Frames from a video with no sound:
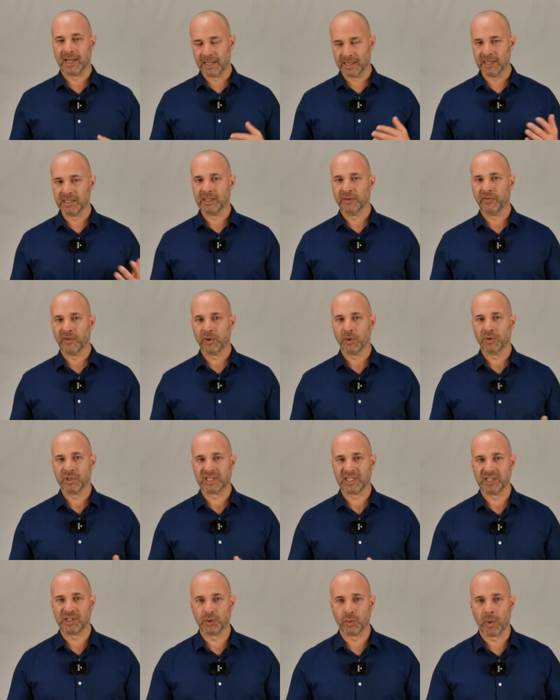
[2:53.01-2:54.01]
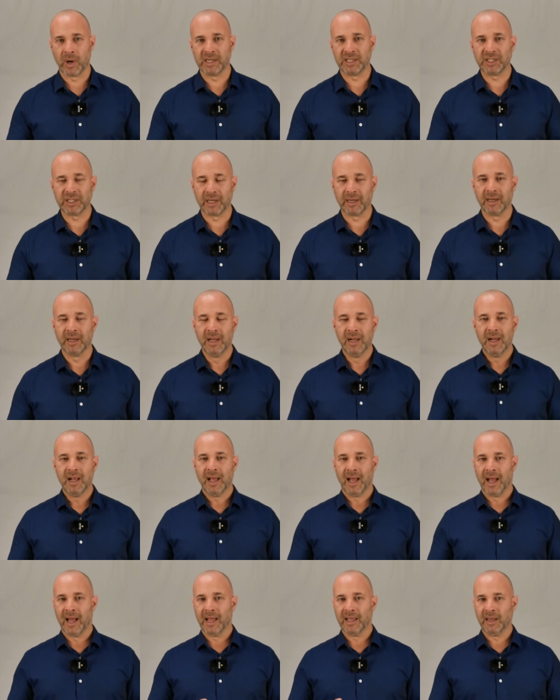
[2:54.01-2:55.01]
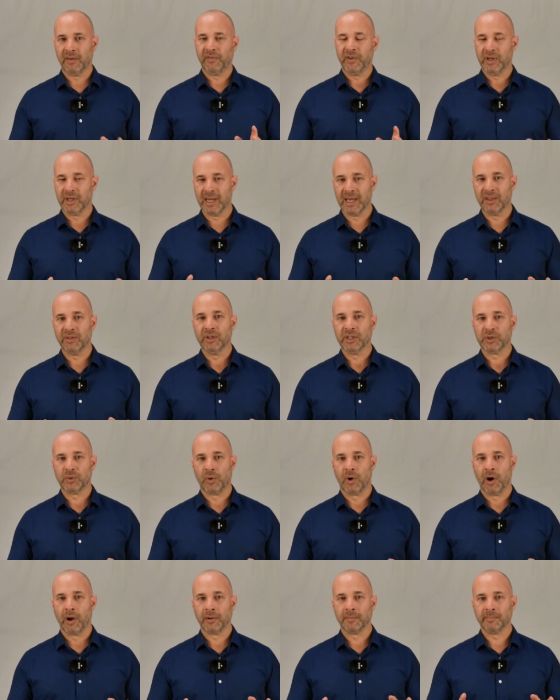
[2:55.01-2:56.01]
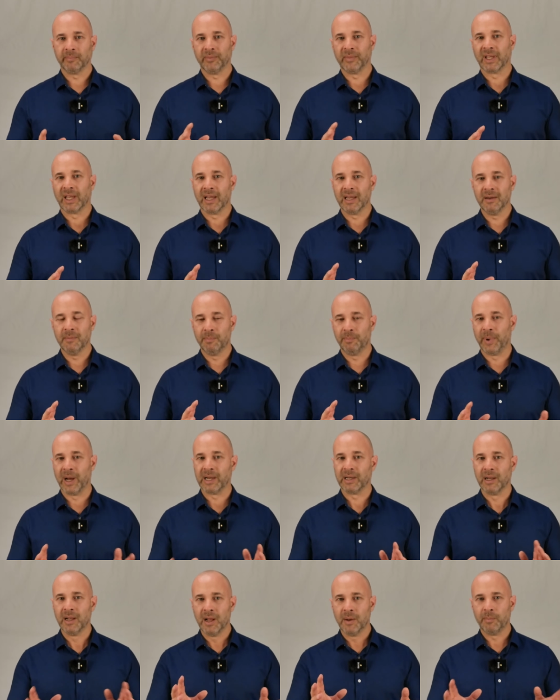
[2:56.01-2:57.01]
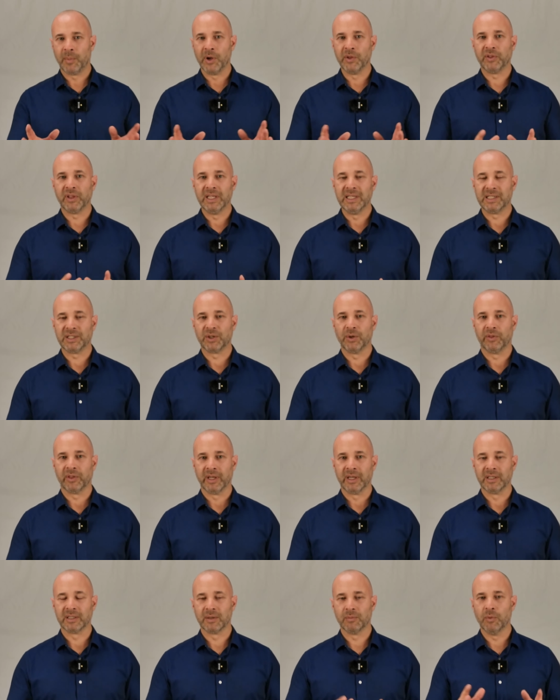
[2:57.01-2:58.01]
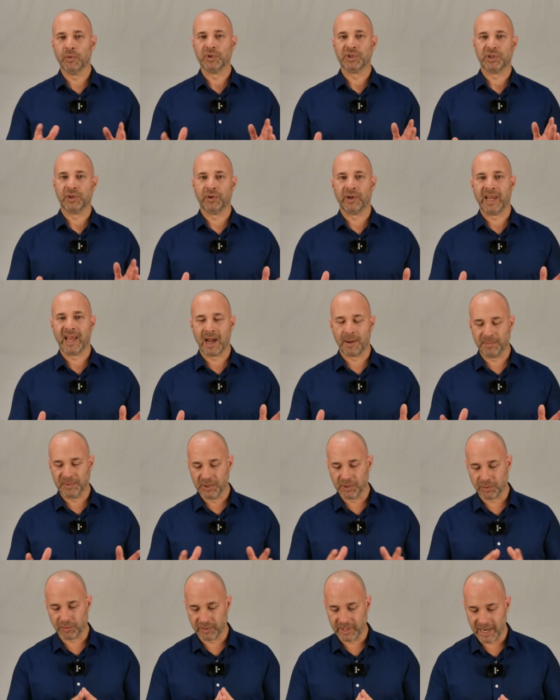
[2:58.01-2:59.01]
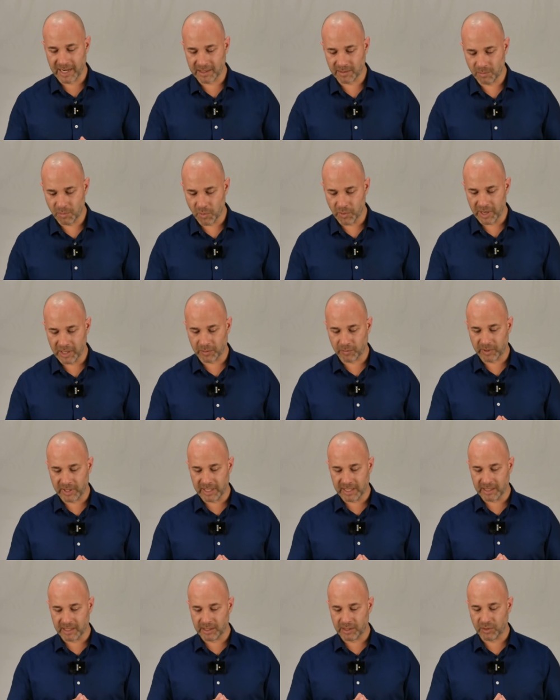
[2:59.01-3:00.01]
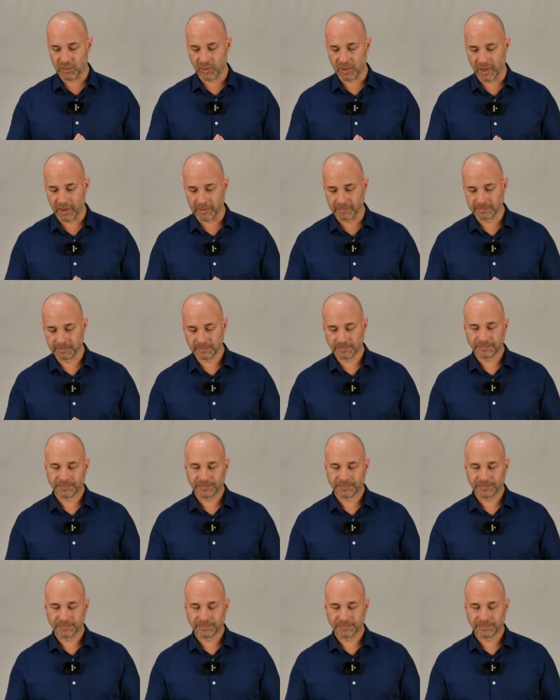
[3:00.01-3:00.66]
in a difficult situation if you get this wrong. Okay, but both these 2 things will certainly help you create more equity in your loan.